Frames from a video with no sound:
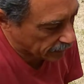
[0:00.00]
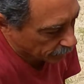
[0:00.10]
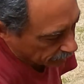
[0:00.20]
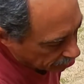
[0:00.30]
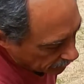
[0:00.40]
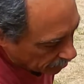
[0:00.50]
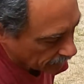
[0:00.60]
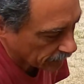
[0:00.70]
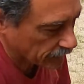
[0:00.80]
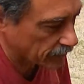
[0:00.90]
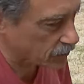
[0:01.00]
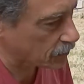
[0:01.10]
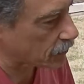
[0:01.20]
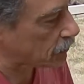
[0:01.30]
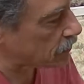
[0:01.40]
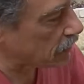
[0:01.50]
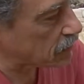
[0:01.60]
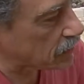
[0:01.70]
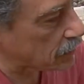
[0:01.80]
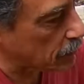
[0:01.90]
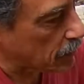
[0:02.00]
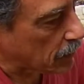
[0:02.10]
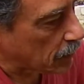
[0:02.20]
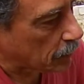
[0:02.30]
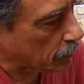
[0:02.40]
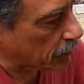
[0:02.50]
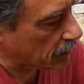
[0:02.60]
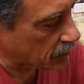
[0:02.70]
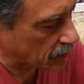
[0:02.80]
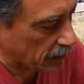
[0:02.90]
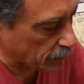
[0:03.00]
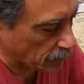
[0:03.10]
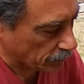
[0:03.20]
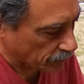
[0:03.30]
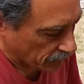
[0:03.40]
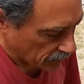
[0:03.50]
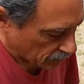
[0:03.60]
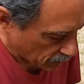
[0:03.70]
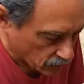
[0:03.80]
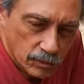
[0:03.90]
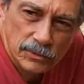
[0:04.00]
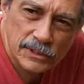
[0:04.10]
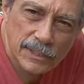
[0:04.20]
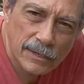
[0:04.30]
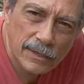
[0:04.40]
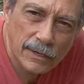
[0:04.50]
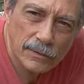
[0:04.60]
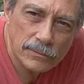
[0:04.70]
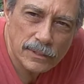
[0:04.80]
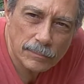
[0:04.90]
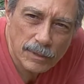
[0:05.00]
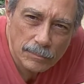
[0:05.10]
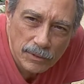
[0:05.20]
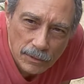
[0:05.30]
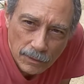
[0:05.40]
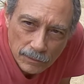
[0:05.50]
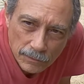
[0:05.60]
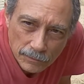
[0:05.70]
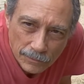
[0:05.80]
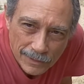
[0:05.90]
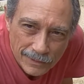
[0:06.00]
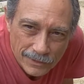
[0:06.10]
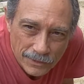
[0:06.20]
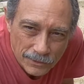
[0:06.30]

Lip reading: up the screws, they seem pretty stable. So we'll see how that goes. That may be all we need to